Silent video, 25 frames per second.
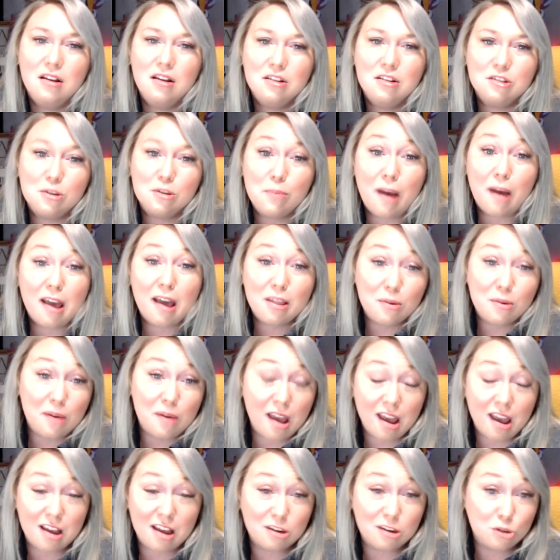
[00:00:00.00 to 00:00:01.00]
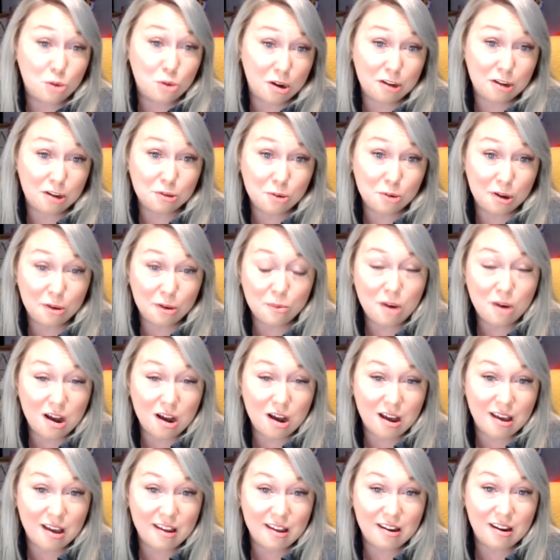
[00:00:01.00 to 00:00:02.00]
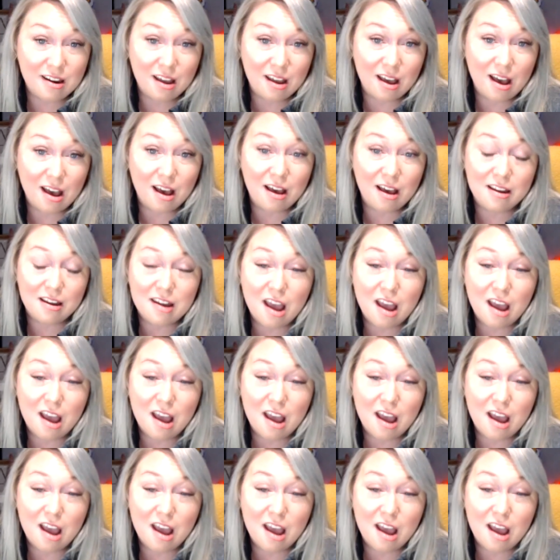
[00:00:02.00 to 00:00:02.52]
So by the way, in 2021, uh,